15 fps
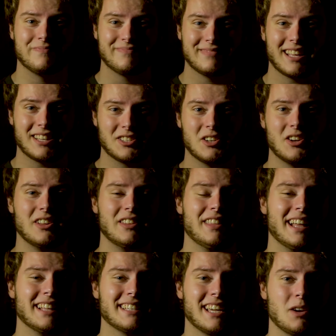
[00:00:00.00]
that's good, and
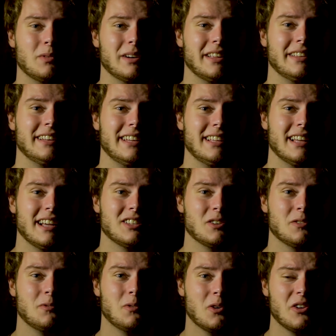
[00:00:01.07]
that's kind of what LED lights are
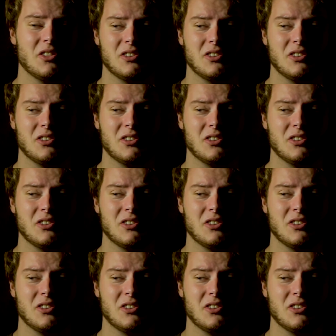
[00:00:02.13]
for.